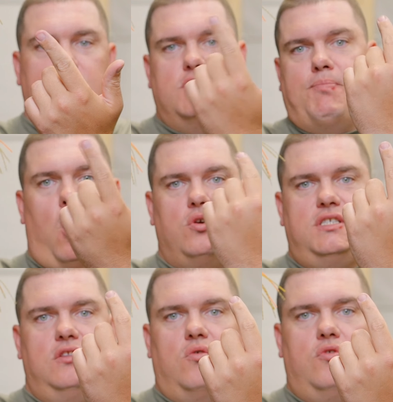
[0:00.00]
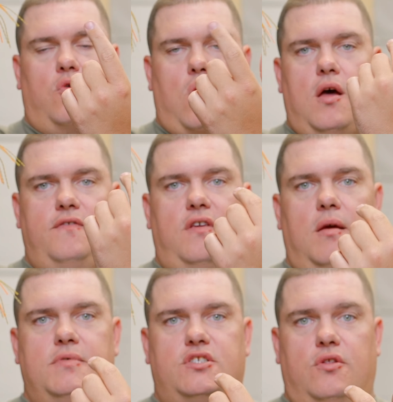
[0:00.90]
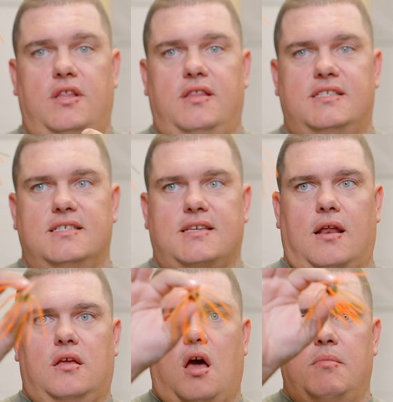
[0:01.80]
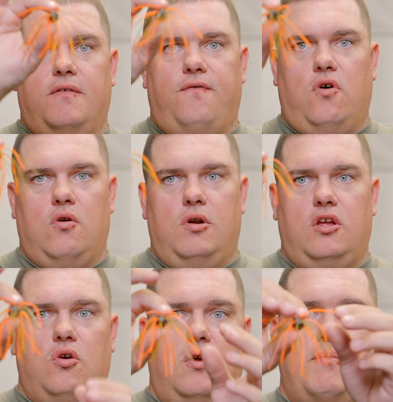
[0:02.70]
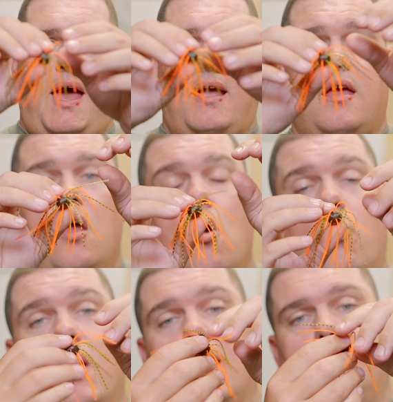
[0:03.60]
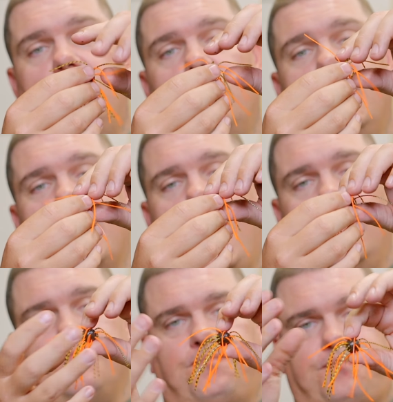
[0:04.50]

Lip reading: just pulsing the rod tip so that this is kind of coming forward and going back. While I'm doing that,